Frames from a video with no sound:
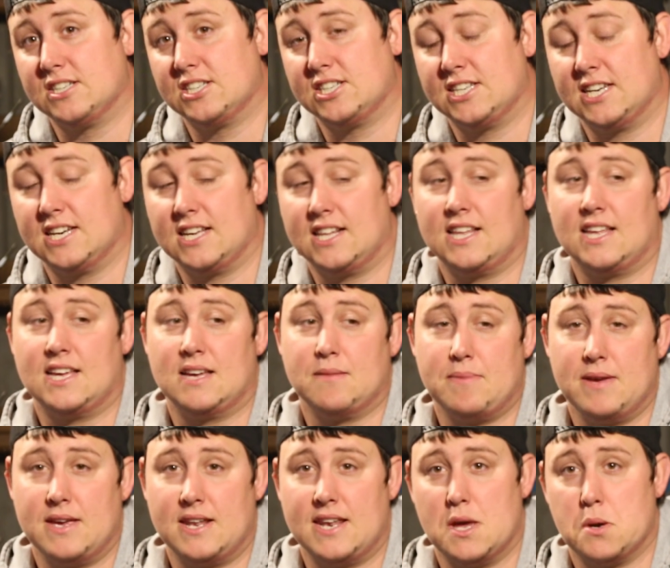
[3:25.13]
she'll
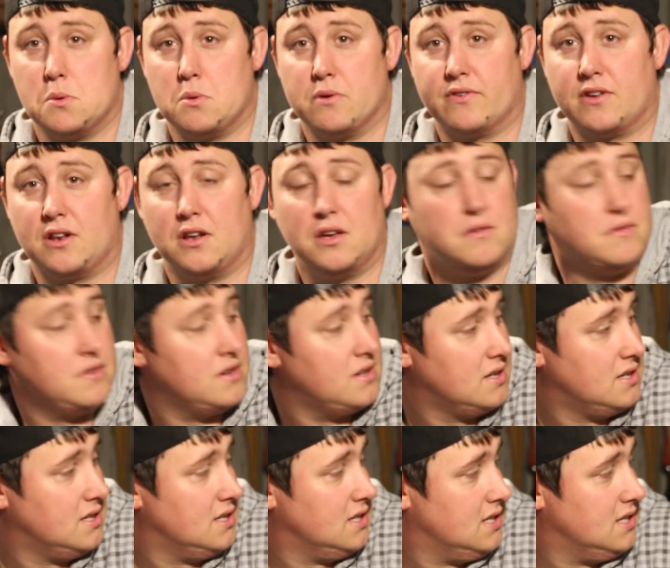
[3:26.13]
be in here with Clover